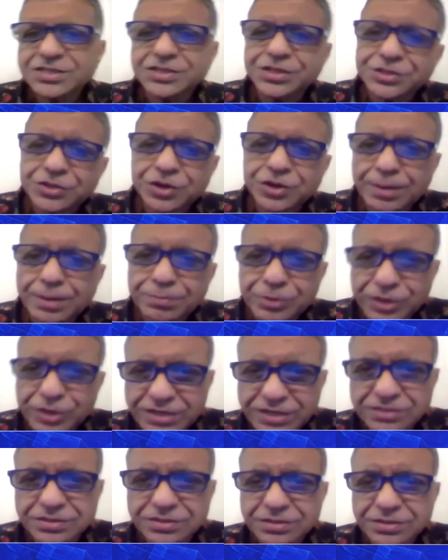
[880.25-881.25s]
the
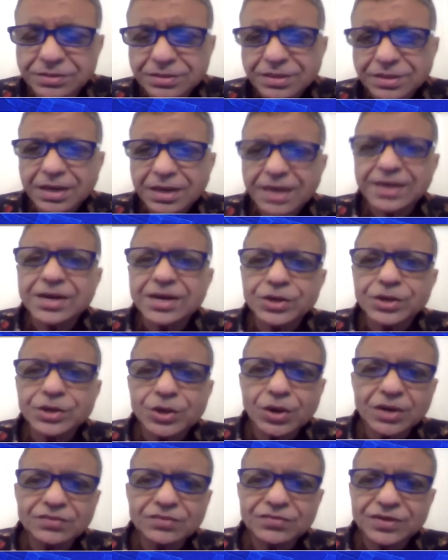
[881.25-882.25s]
therapeutics, and I
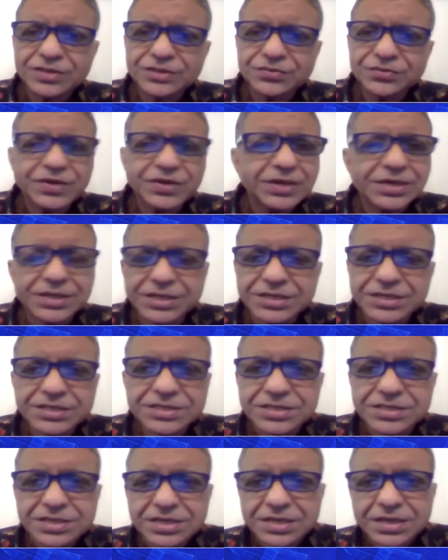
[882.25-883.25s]
always feel it
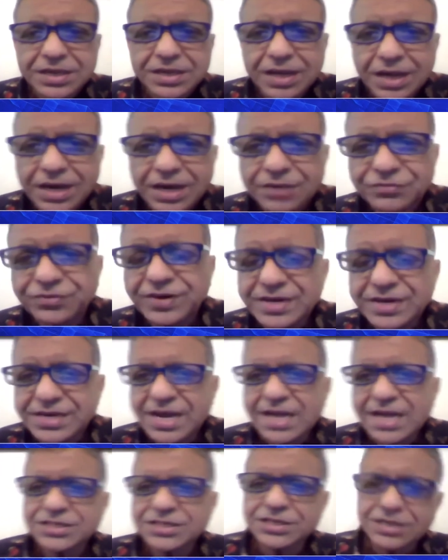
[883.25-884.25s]
is a
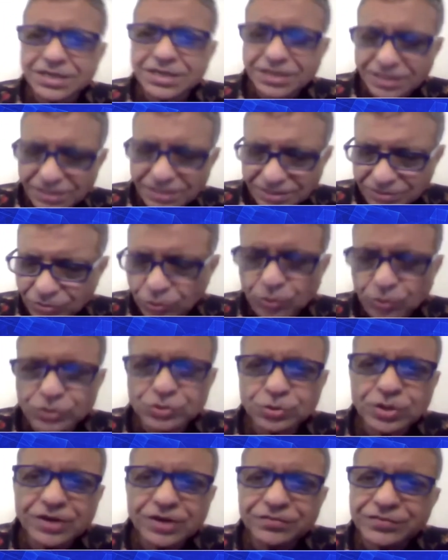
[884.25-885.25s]
fantasy, those
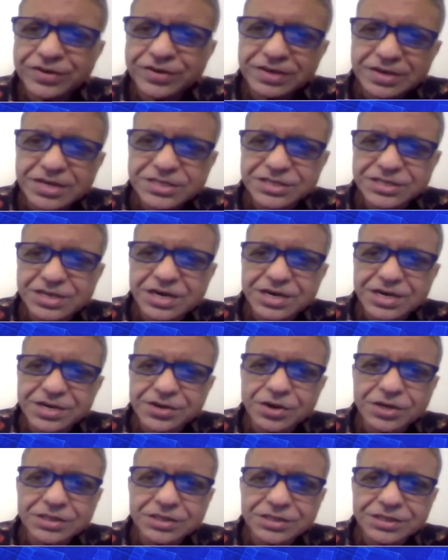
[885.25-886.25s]
who have witnessed
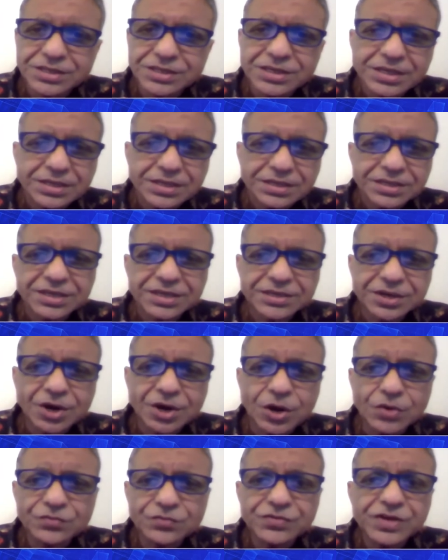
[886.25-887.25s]
cardiology, that
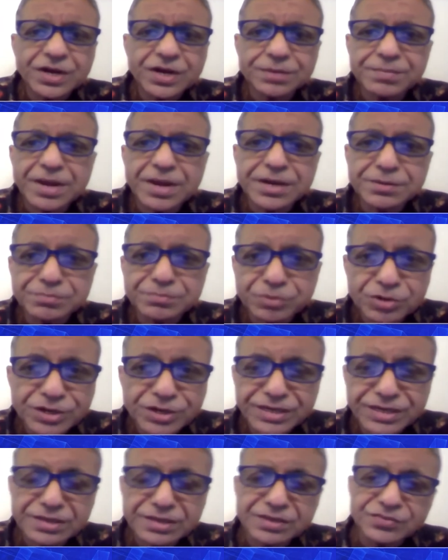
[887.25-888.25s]
how we are
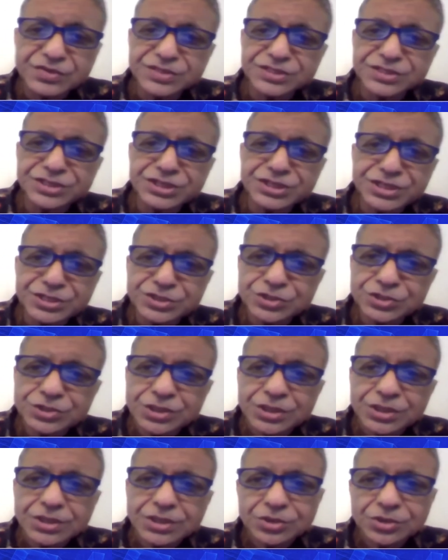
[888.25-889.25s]
manipulating our
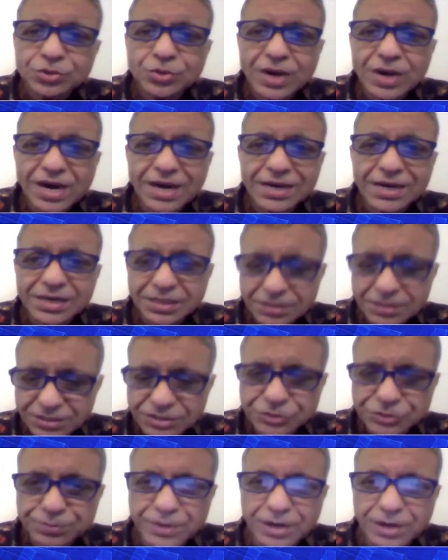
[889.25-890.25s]
genes to handle
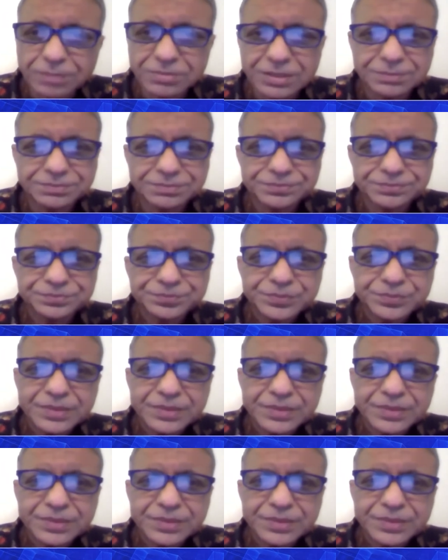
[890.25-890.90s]
this problem.